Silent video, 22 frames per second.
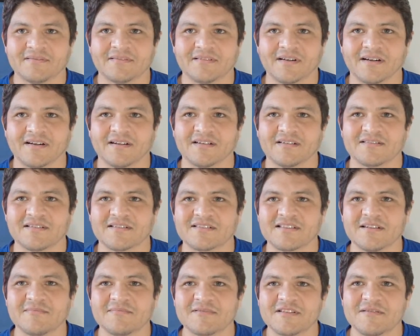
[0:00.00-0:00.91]
or like
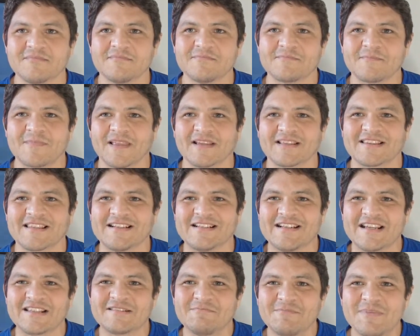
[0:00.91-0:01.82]
some like the
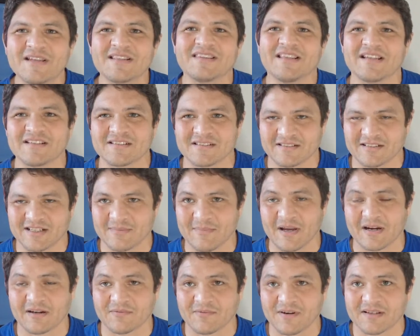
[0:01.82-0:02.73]
next big thing is going to come
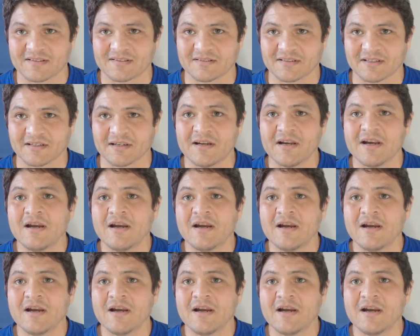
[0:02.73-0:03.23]
out of wrestling.